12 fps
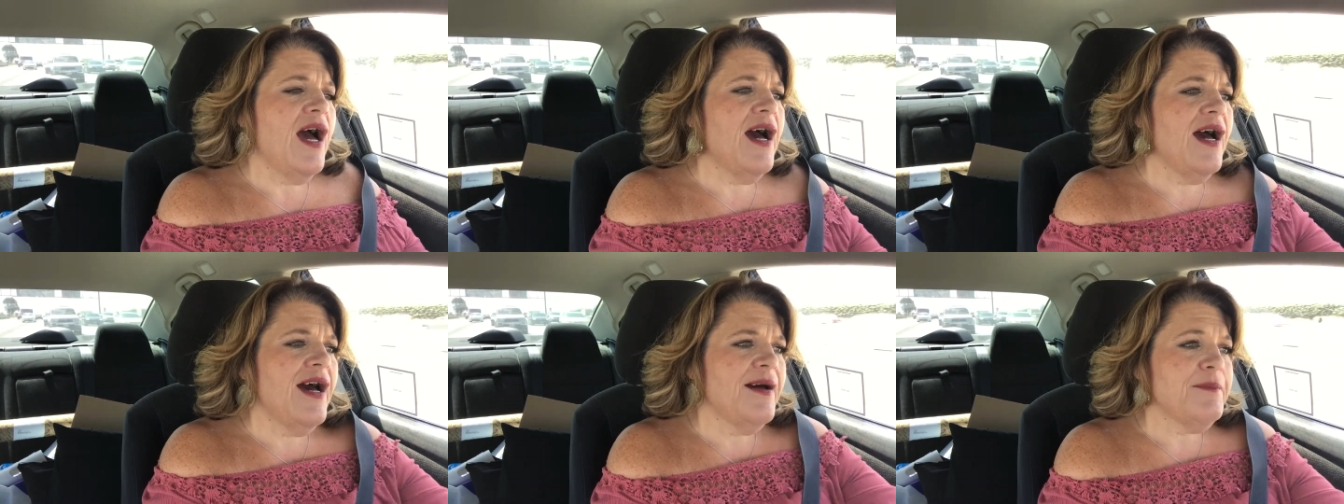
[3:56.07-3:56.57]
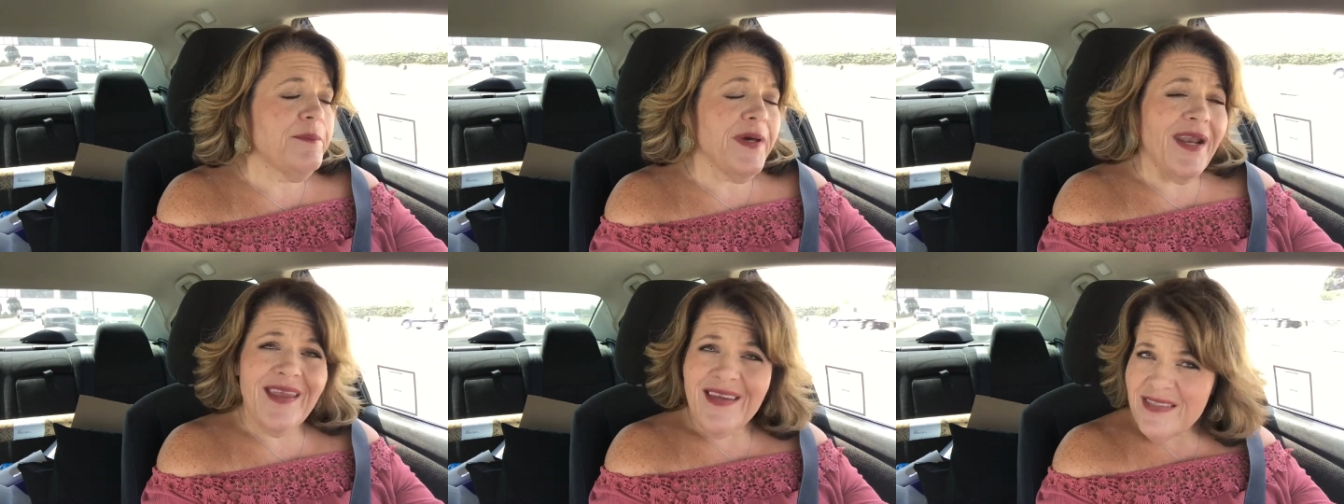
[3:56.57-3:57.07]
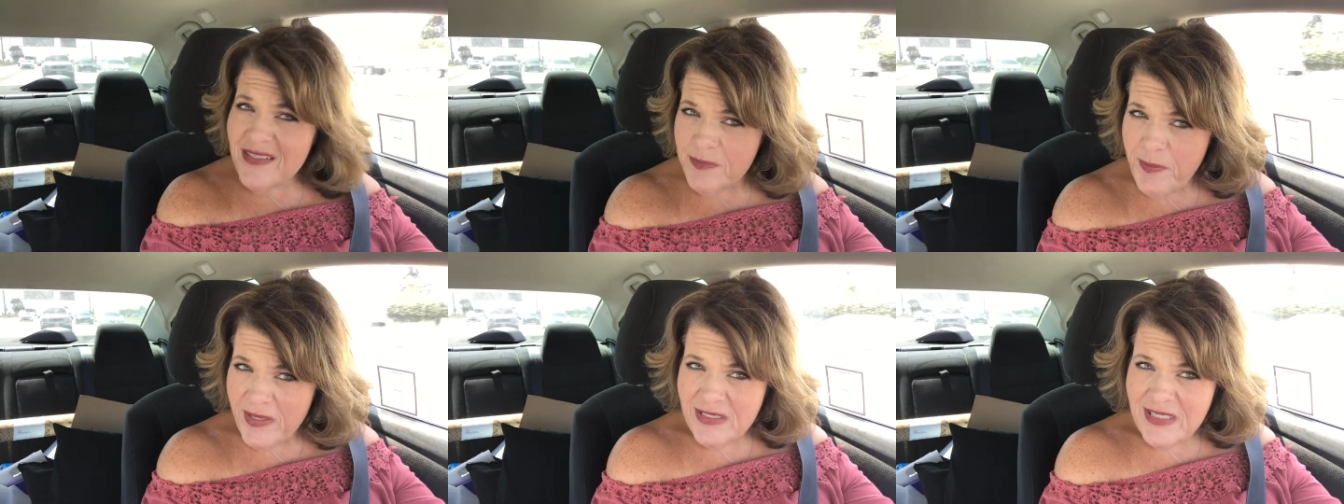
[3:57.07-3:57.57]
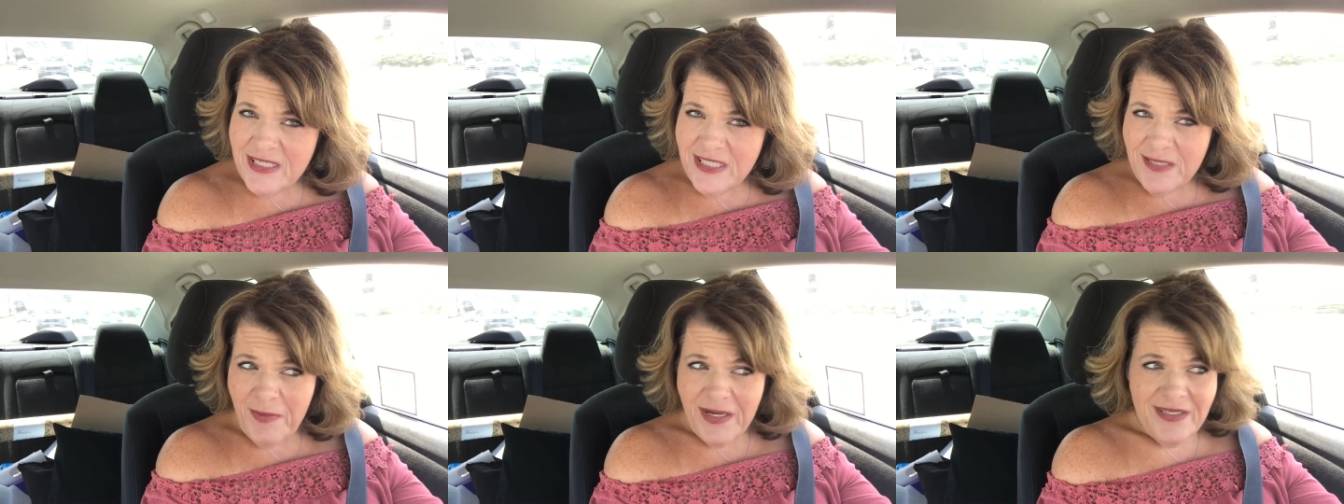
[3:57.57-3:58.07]
Um, but I guess he's paying
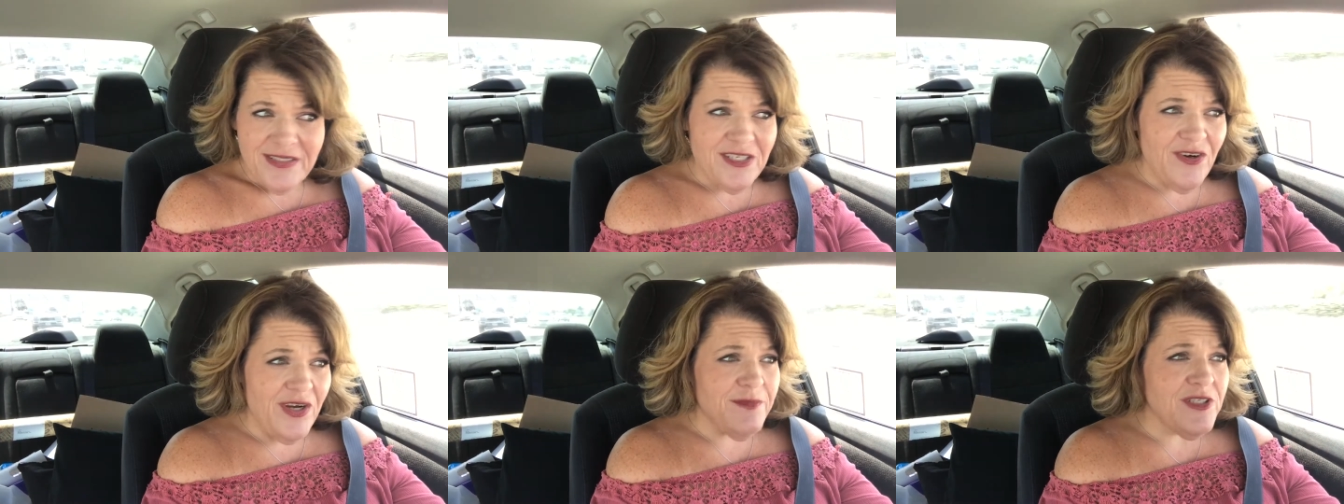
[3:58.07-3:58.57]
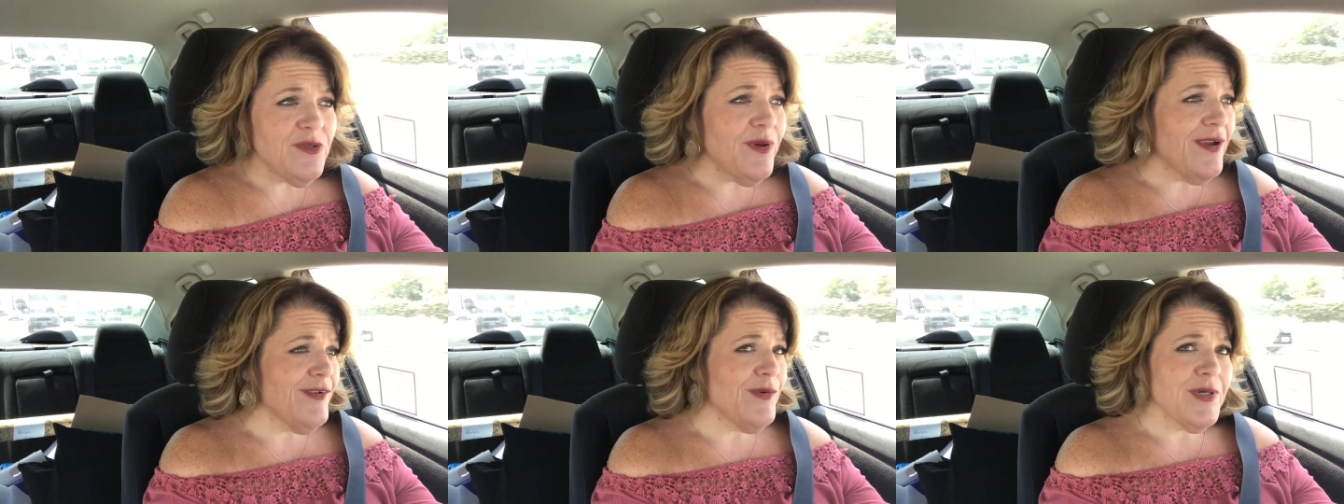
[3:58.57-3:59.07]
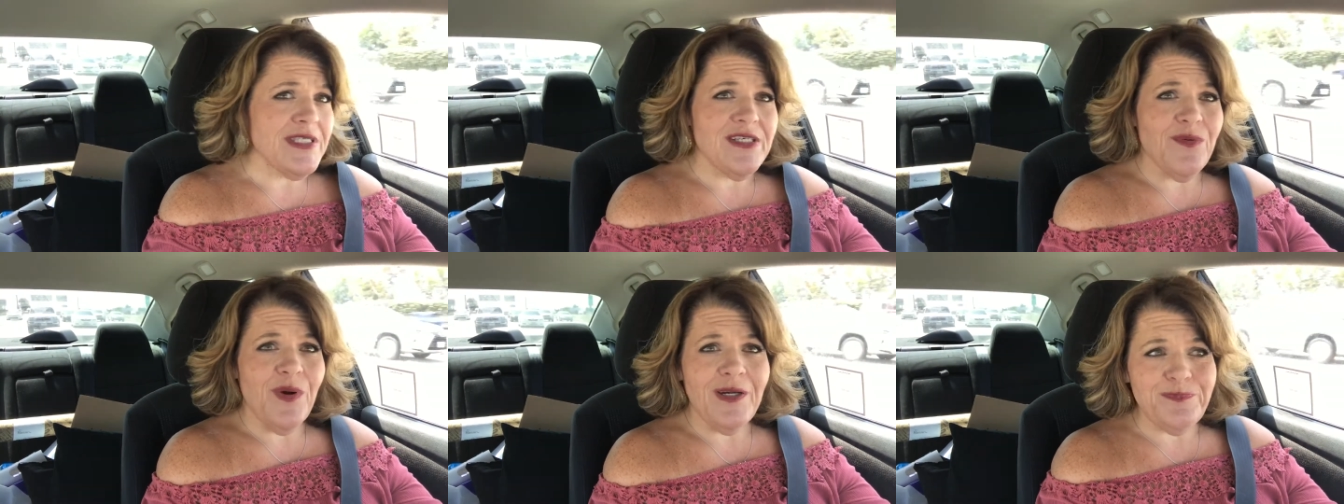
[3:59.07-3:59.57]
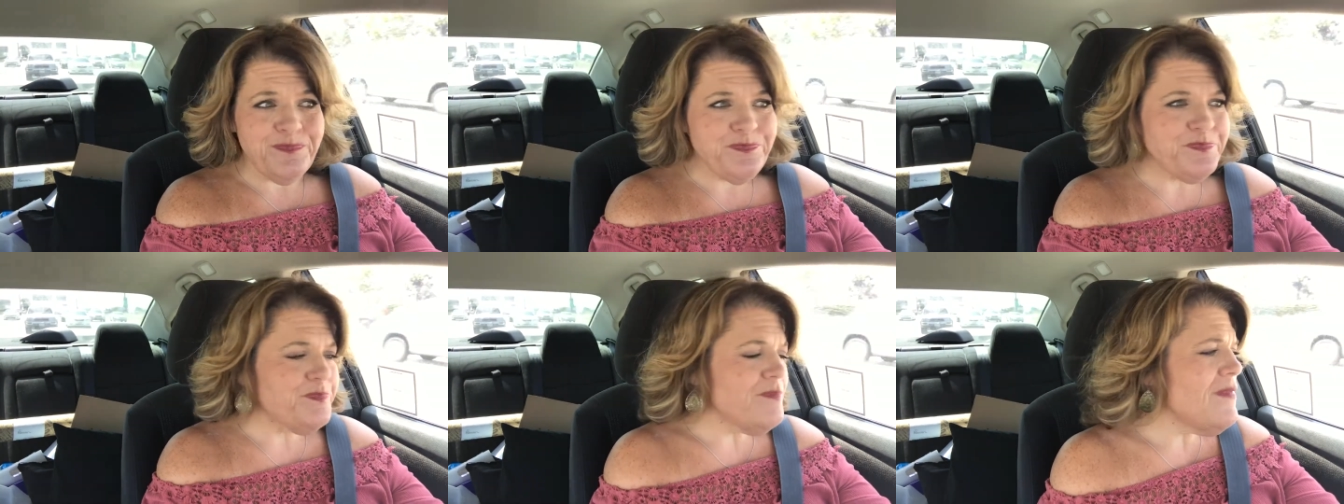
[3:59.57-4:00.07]
attention to my Instagram too every once in a
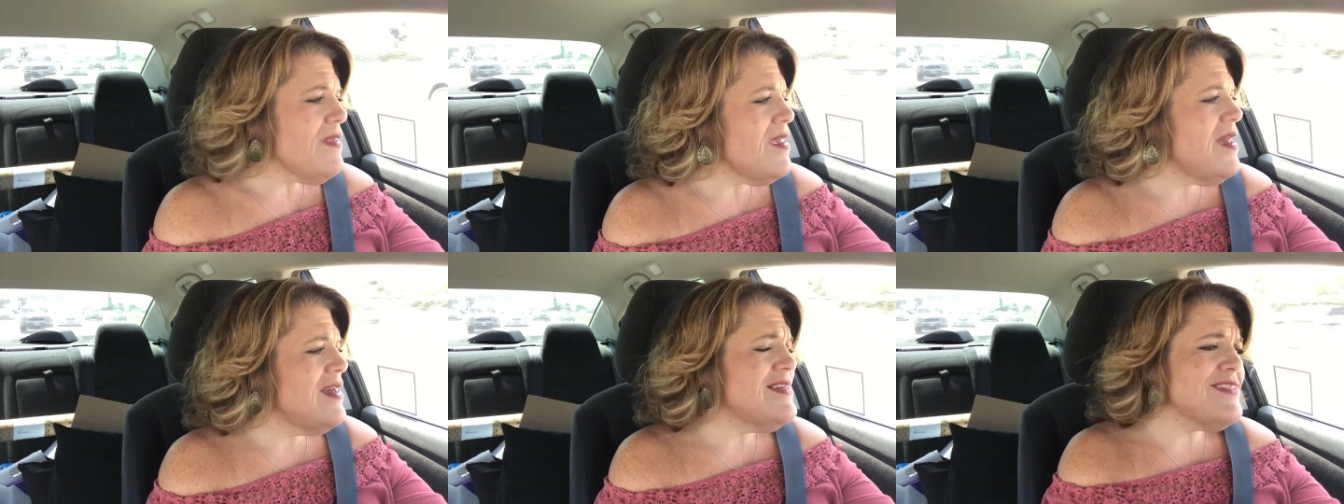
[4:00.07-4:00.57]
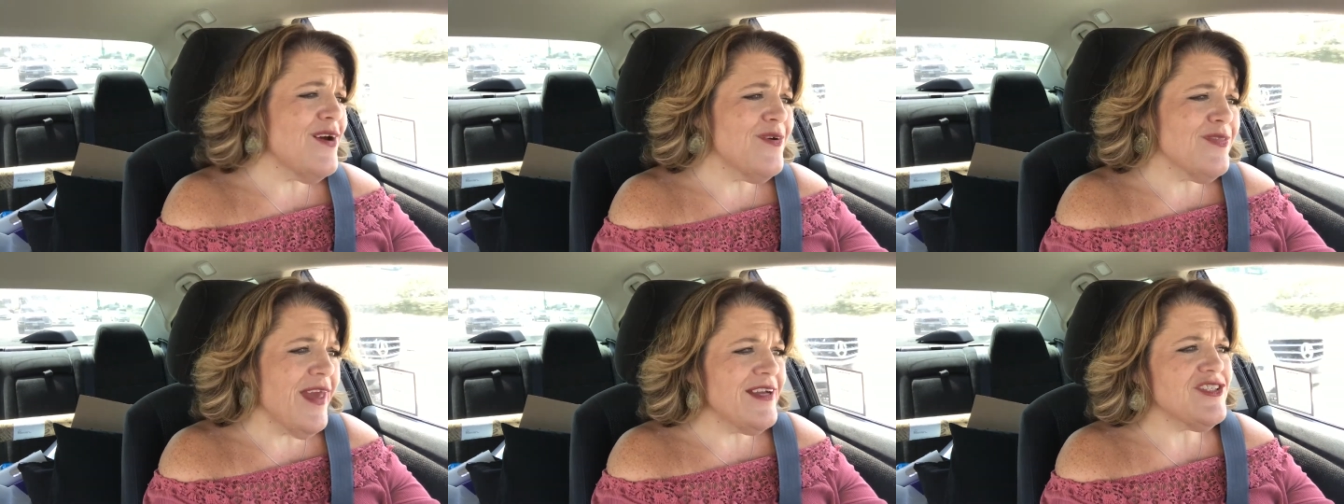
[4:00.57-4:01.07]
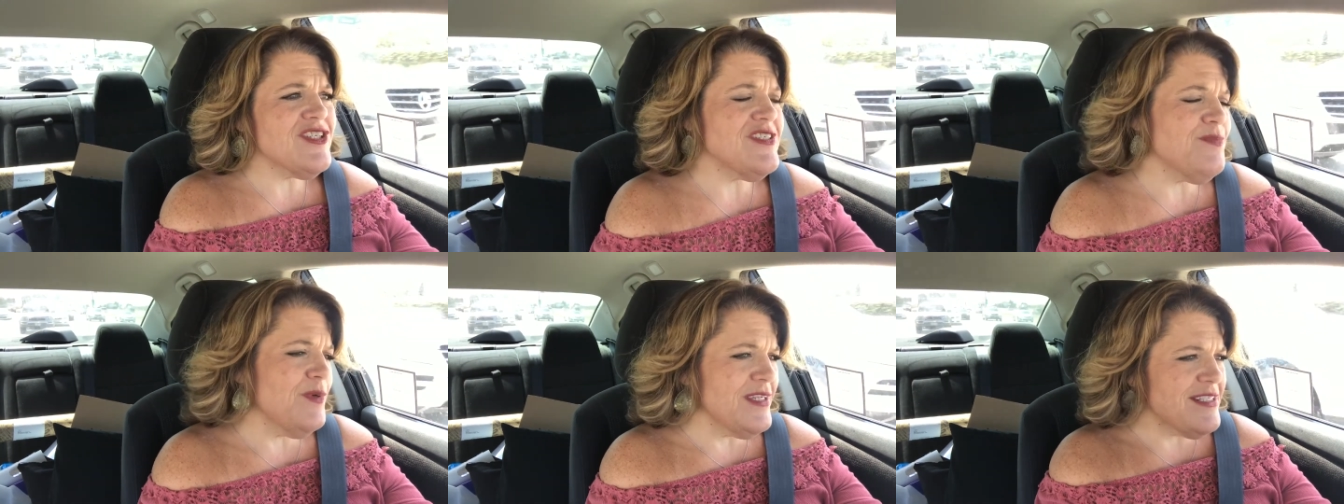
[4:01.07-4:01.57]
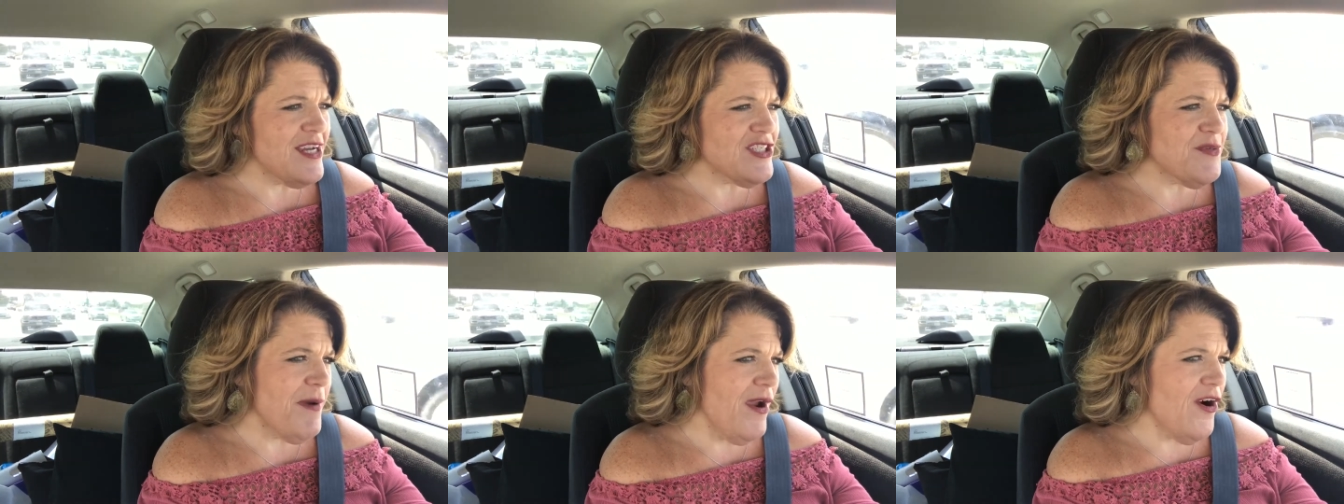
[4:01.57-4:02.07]
while. So that just really
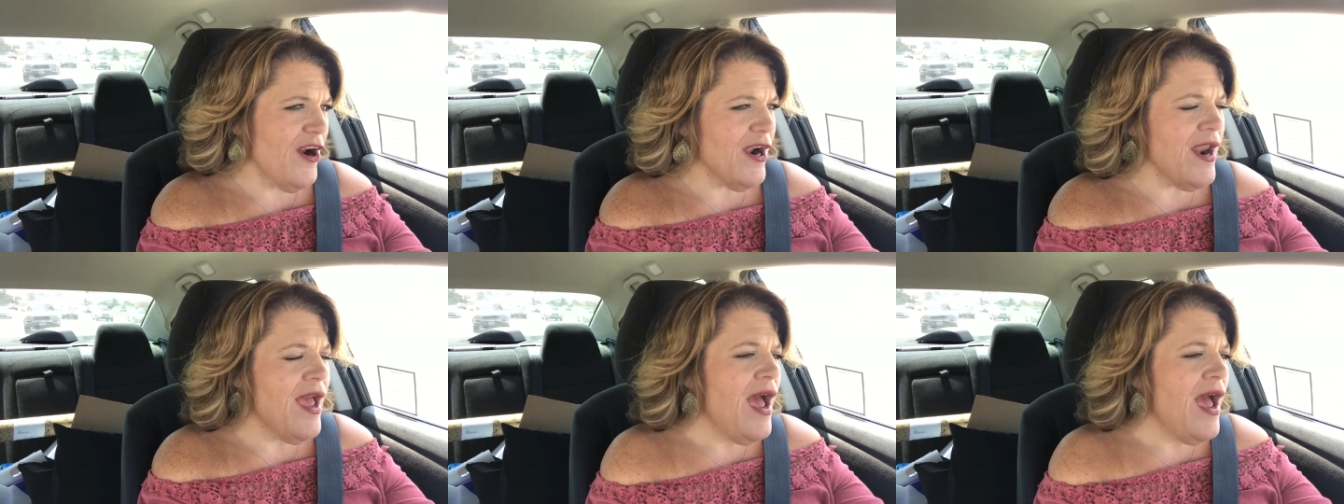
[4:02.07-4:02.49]
touched my heart.